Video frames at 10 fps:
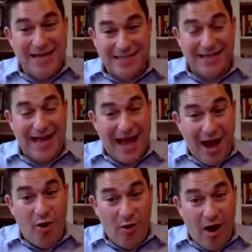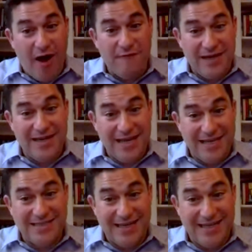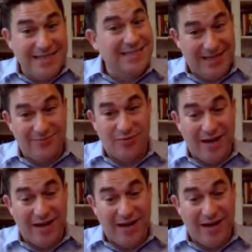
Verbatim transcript: like how often is it easy, right?